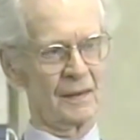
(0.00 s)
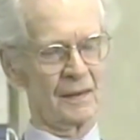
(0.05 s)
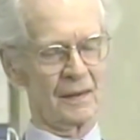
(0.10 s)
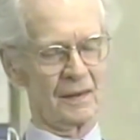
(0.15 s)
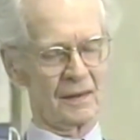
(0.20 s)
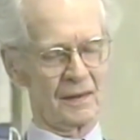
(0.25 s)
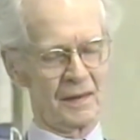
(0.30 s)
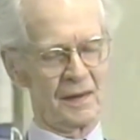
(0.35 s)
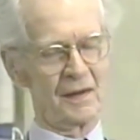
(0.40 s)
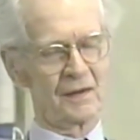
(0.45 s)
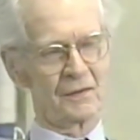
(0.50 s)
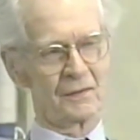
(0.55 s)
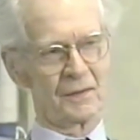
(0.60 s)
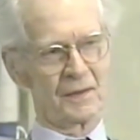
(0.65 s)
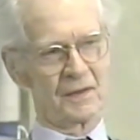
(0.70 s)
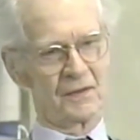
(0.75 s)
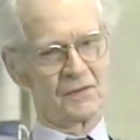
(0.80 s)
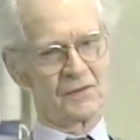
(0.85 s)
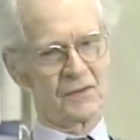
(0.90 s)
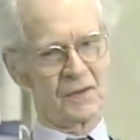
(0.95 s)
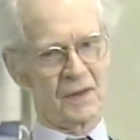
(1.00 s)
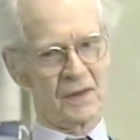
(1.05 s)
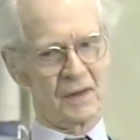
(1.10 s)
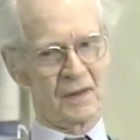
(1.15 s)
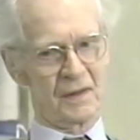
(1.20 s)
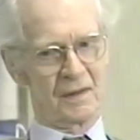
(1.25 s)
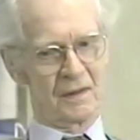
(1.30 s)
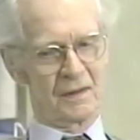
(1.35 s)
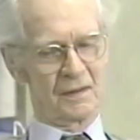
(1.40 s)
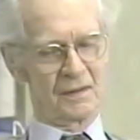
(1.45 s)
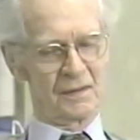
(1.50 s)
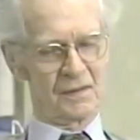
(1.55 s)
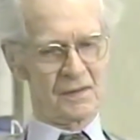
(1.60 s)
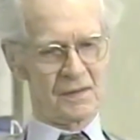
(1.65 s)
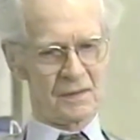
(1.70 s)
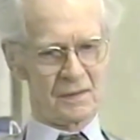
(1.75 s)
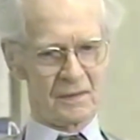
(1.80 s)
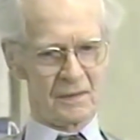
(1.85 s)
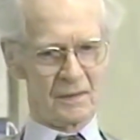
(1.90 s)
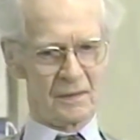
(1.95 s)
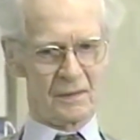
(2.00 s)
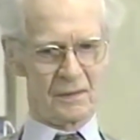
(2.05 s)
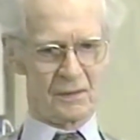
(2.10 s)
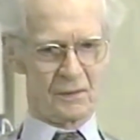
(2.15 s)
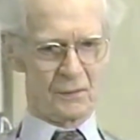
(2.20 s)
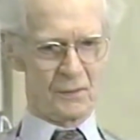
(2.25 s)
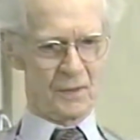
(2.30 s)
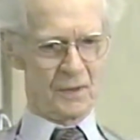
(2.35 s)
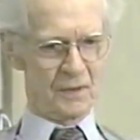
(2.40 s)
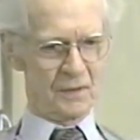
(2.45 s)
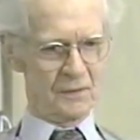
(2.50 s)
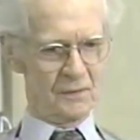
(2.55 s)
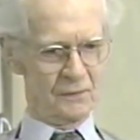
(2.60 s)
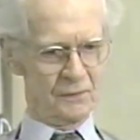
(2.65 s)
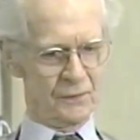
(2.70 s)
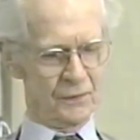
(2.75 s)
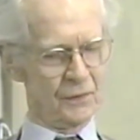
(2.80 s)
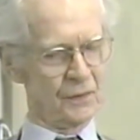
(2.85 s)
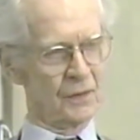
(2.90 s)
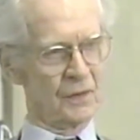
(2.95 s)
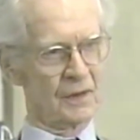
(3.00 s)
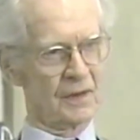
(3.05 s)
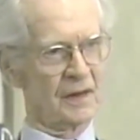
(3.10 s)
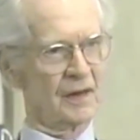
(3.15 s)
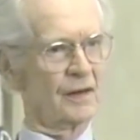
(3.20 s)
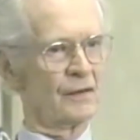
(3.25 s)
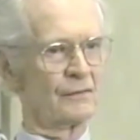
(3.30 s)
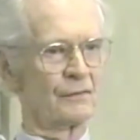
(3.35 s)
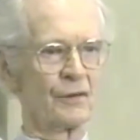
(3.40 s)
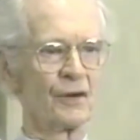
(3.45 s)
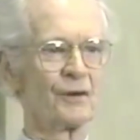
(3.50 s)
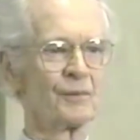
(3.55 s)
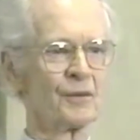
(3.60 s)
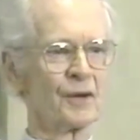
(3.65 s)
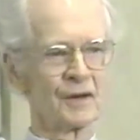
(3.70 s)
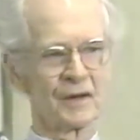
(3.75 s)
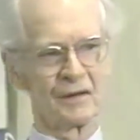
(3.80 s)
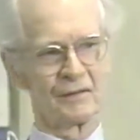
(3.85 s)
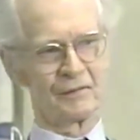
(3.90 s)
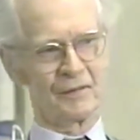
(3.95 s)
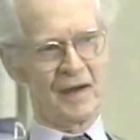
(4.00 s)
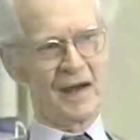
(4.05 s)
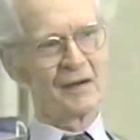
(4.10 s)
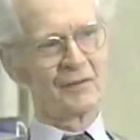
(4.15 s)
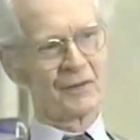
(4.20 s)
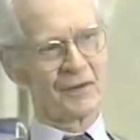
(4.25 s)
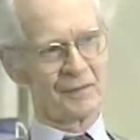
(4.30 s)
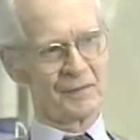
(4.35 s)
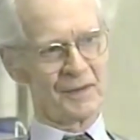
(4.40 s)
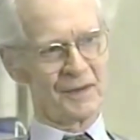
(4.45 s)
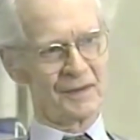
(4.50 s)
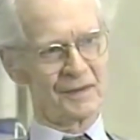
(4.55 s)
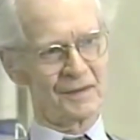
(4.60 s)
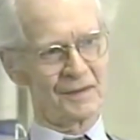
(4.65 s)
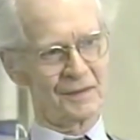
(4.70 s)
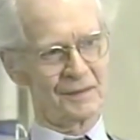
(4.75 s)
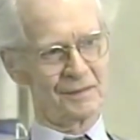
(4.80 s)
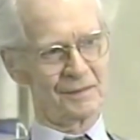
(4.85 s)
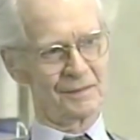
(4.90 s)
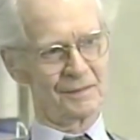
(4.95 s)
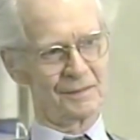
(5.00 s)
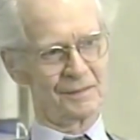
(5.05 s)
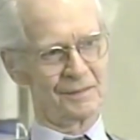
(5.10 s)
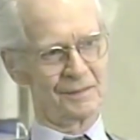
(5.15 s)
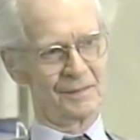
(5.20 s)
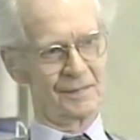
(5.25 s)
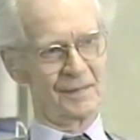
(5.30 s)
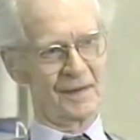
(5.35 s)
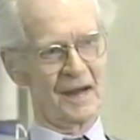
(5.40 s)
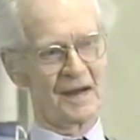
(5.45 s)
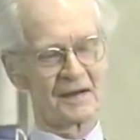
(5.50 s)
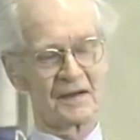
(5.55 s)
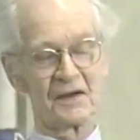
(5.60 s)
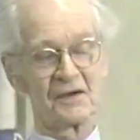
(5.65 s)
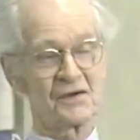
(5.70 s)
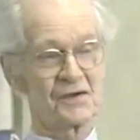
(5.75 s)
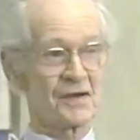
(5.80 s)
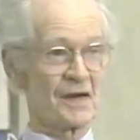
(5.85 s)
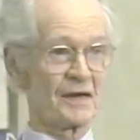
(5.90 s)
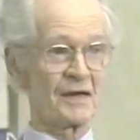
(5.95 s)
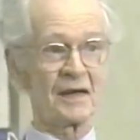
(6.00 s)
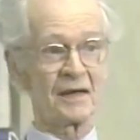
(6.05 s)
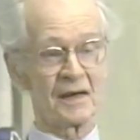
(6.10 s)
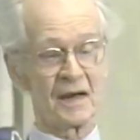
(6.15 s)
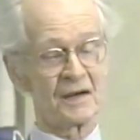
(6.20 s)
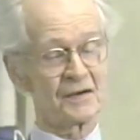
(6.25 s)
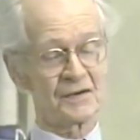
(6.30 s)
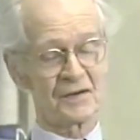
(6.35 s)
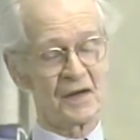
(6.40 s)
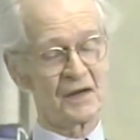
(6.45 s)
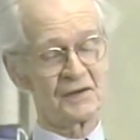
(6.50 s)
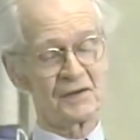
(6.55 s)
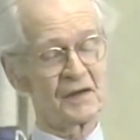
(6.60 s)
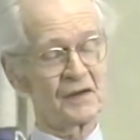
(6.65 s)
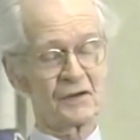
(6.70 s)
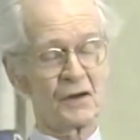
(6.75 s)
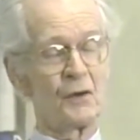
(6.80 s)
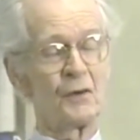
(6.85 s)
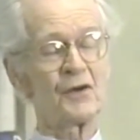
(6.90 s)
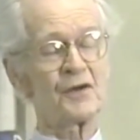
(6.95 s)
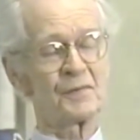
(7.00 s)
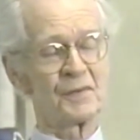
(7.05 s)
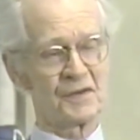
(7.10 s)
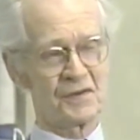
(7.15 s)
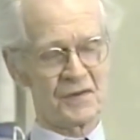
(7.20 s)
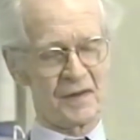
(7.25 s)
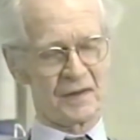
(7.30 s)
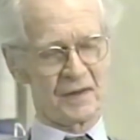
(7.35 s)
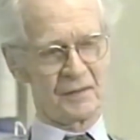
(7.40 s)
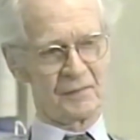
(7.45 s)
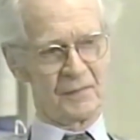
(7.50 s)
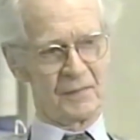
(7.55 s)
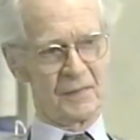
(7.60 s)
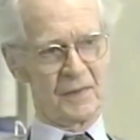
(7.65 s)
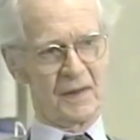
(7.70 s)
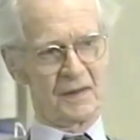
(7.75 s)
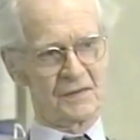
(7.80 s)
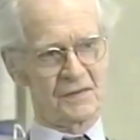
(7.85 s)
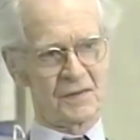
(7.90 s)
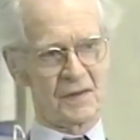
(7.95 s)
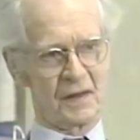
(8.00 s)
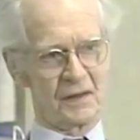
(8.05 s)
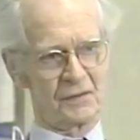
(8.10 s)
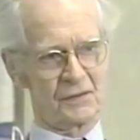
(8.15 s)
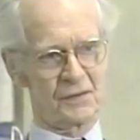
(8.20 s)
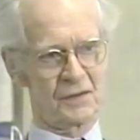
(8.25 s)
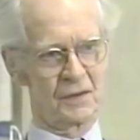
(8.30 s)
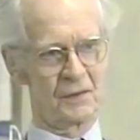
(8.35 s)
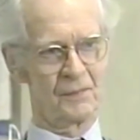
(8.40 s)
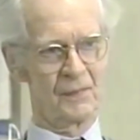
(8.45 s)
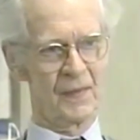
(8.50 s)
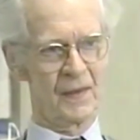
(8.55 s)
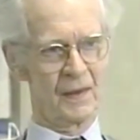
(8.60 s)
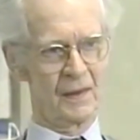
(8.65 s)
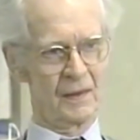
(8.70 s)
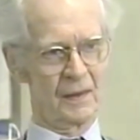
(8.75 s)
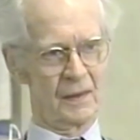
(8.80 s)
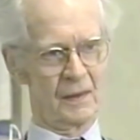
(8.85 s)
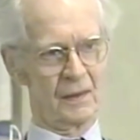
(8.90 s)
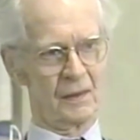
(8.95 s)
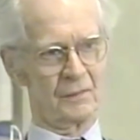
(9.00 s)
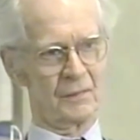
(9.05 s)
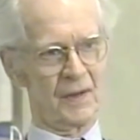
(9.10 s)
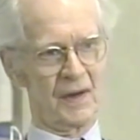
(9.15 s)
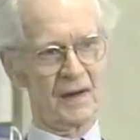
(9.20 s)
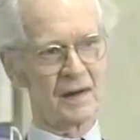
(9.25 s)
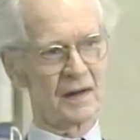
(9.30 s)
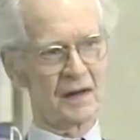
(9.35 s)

A language is the word for a verbal environment and is studied as such and has always been studied as such by